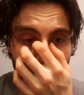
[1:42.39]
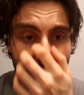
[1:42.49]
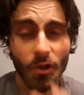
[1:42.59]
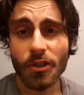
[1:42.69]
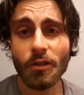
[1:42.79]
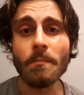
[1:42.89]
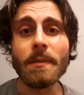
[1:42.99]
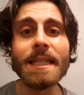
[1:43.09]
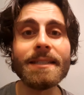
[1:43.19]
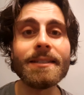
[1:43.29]
I also
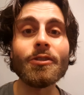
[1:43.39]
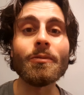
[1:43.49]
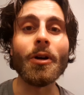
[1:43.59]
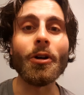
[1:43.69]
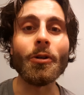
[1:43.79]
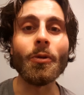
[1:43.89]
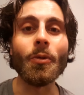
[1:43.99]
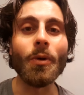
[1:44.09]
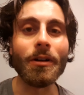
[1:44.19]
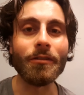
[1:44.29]
meet tomorrow
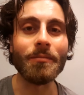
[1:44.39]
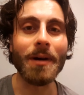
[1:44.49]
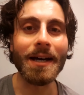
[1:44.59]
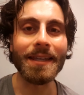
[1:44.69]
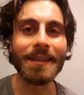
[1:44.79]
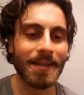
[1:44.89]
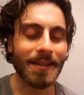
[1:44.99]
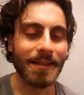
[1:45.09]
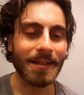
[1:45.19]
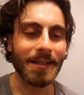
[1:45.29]
one of my
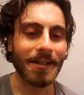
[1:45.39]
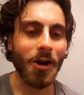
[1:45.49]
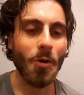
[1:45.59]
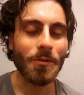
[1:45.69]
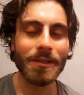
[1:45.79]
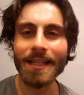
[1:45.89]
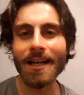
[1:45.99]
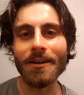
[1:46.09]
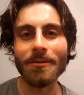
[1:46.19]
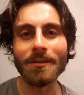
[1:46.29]
uh,
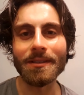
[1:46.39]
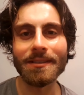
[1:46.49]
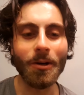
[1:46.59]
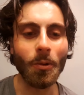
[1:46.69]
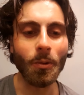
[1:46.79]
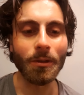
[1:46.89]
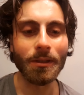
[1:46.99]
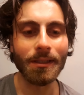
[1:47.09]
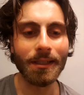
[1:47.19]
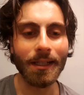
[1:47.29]
hometown
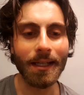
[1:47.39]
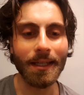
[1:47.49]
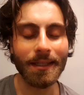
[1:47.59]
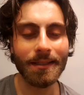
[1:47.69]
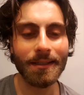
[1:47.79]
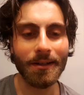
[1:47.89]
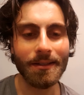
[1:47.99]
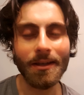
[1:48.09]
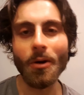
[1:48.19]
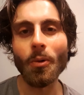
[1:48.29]
old, like, how to
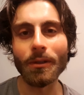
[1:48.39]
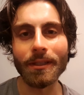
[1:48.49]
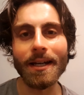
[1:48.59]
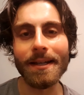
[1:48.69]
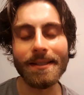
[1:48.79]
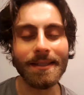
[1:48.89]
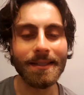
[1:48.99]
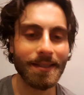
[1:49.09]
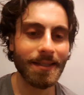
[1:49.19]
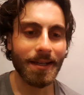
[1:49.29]
say, old
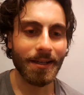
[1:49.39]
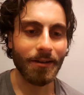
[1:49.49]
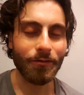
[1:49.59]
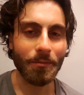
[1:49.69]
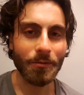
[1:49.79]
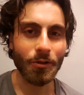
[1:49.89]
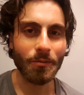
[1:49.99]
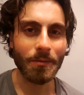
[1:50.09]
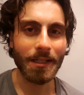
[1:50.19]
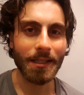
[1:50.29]
cousins uh, from
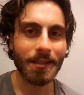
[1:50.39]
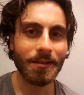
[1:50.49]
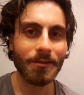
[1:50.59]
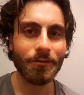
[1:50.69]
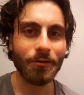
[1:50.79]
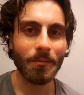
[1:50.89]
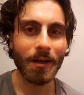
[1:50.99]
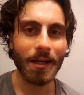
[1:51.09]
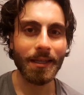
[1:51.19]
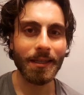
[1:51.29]
Germany, from
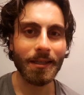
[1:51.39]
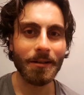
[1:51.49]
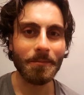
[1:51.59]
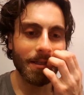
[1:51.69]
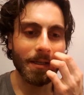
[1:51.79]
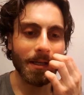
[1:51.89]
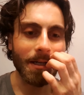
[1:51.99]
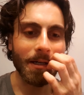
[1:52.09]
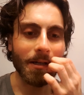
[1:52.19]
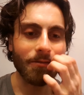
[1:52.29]
my um,
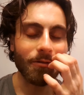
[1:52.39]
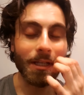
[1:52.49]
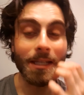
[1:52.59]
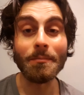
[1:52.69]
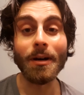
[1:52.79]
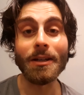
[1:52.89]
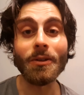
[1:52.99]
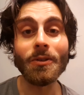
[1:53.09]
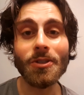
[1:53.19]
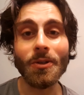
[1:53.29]
uh, from in Bad
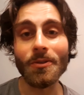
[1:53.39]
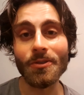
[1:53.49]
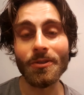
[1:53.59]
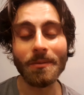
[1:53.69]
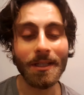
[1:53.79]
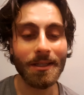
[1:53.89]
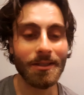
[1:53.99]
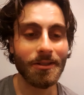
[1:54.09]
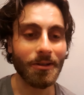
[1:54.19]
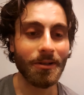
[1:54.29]
Oldesloe in Germany.
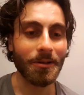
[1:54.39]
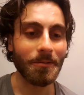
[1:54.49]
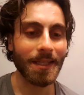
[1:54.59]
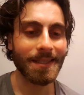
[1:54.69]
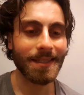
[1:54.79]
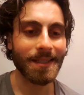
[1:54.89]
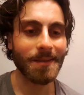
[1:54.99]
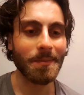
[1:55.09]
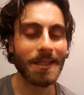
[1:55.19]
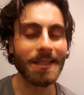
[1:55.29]
So it's, it's
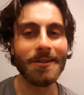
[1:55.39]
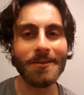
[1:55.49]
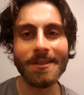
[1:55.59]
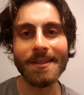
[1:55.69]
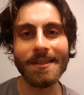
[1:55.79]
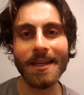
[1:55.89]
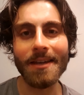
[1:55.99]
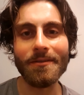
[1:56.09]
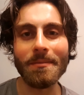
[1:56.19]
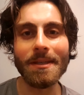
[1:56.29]
been years since I
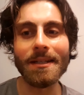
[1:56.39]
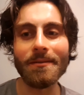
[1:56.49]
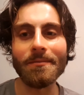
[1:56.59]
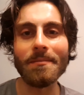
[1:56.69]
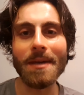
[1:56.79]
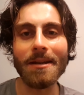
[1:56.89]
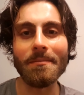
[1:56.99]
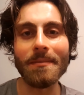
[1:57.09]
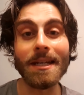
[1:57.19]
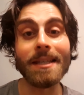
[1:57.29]
haven't met
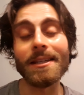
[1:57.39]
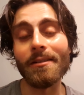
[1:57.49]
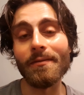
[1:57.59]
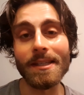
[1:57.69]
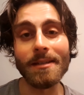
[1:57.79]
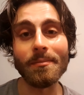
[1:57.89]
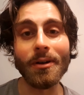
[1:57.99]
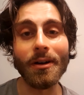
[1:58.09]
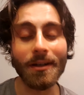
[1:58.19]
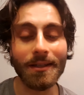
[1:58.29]
him, and he's gonna visit
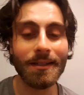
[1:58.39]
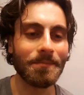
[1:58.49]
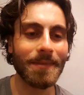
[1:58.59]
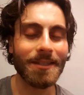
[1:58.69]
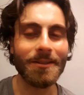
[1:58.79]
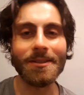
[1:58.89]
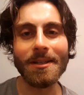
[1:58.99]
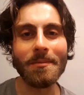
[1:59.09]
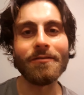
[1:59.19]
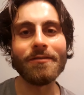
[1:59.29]
Prague, so it's gonna
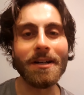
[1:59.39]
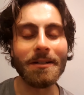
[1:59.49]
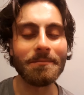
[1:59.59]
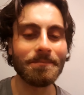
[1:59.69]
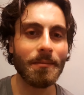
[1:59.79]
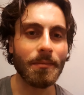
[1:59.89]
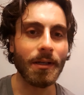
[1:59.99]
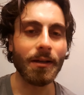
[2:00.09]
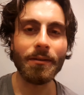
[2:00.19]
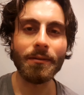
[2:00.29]
be fun. But
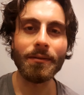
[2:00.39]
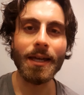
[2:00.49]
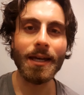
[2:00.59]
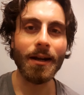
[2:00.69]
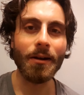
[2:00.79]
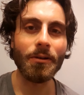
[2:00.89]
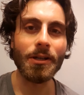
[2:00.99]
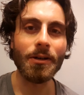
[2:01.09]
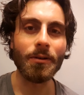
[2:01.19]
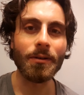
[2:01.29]
other than that, I don't
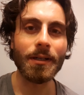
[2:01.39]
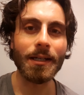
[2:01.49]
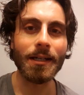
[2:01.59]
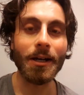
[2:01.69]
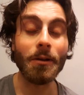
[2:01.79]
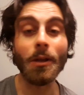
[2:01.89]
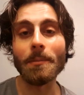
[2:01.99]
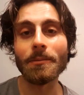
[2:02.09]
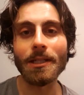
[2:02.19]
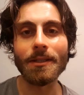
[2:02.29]
know. Uh, I'll
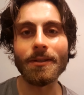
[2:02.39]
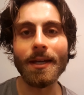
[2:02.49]
update you